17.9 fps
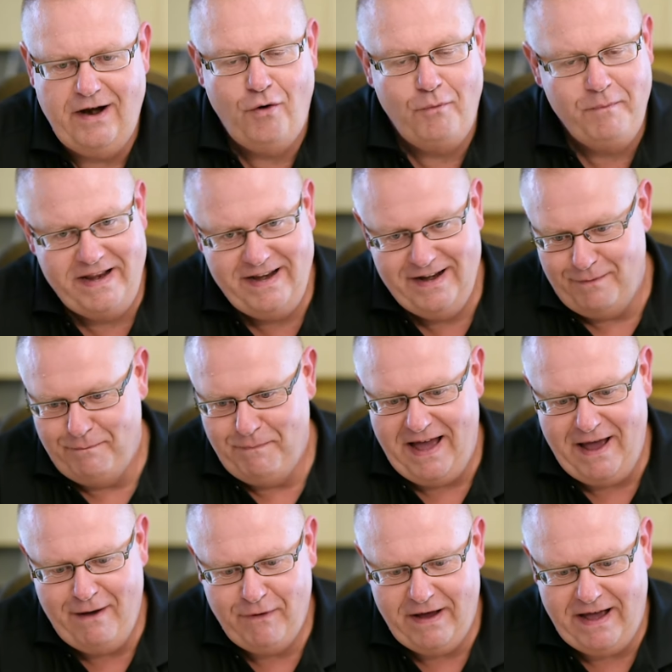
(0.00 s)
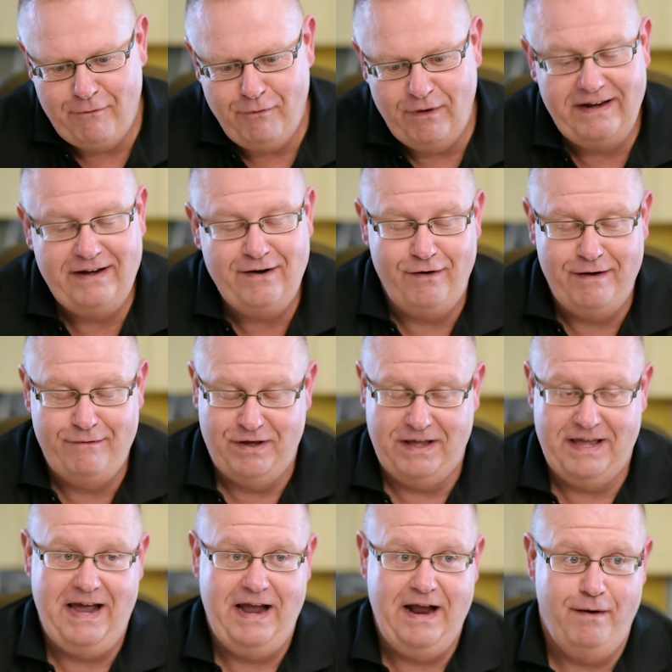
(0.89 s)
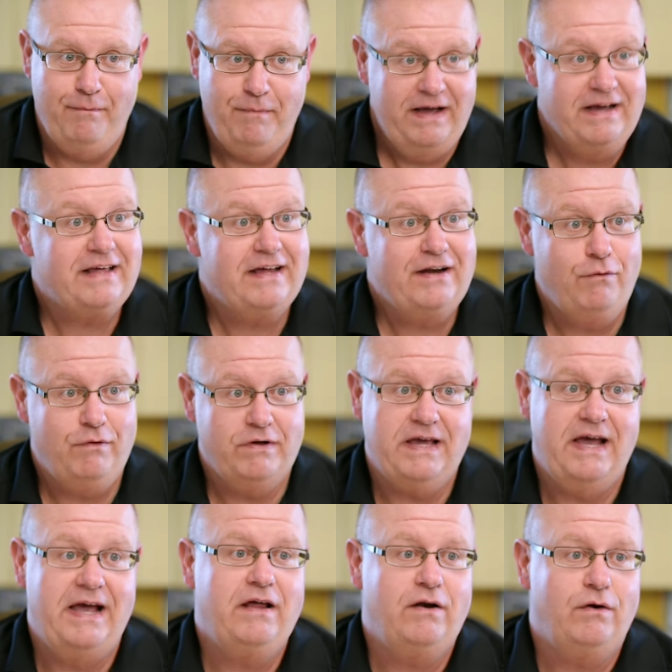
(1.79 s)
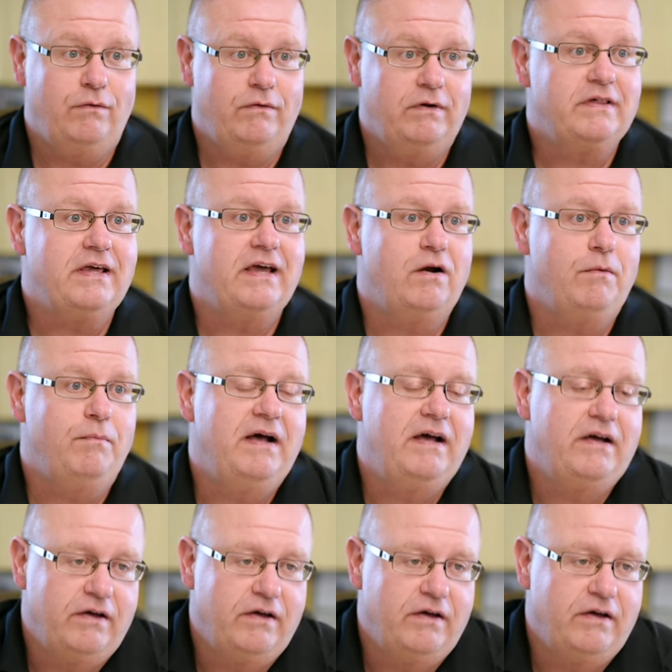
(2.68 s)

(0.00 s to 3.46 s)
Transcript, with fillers: I don't mean it in a bad way, I really don't even care because I know it's handled. It's handled by a